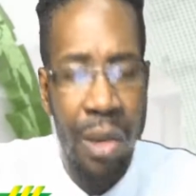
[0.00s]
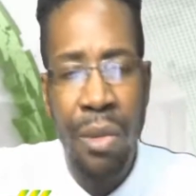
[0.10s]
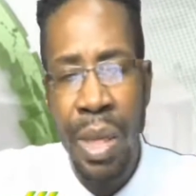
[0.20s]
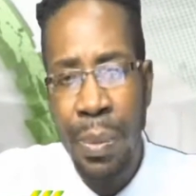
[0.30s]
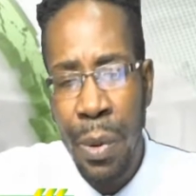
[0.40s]

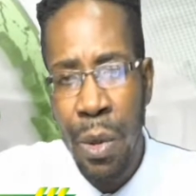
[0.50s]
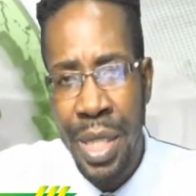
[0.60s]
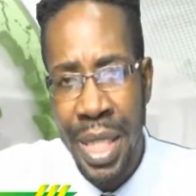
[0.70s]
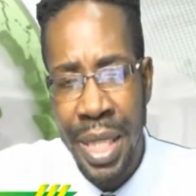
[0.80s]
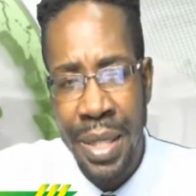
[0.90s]

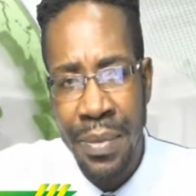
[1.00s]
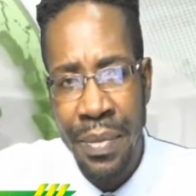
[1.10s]
Report it.